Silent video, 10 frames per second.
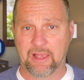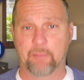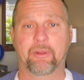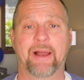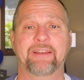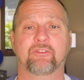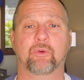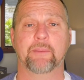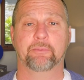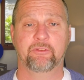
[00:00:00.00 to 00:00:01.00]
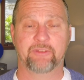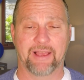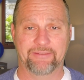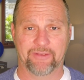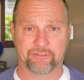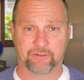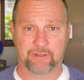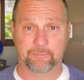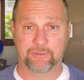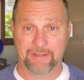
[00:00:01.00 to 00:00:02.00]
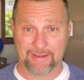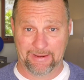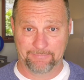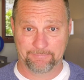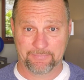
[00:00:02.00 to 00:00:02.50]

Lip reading: apply to join the BluSky Investor Club today.